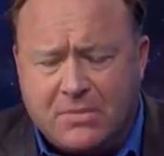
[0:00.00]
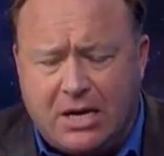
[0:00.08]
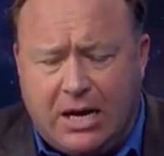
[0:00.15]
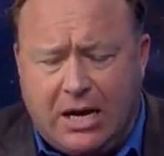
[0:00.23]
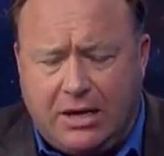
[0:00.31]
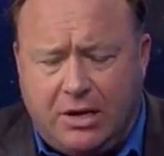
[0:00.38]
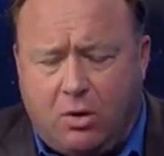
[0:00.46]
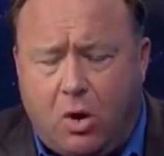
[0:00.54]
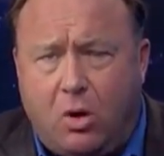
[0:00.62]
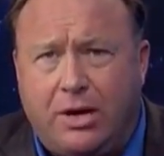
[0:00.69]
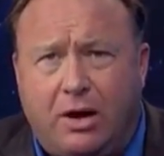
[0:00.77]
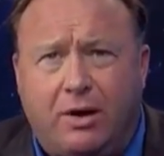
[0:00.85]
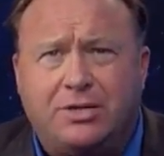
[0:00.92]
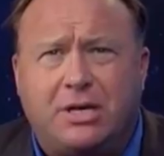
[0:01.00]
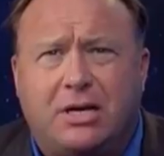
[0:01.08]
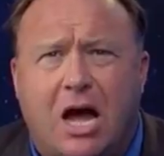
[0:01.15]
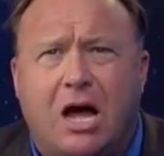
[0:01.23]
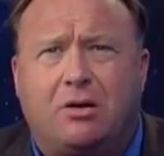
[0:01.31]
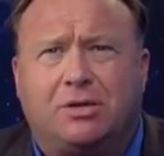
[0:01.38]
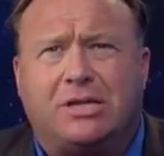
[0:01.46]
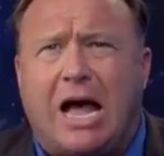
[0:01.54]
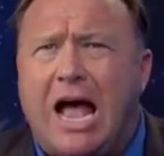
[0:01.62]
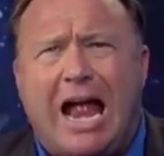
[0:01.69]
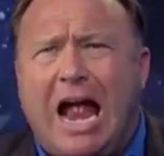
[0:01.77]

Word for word: uh, you know, whole hearings in Congress, I,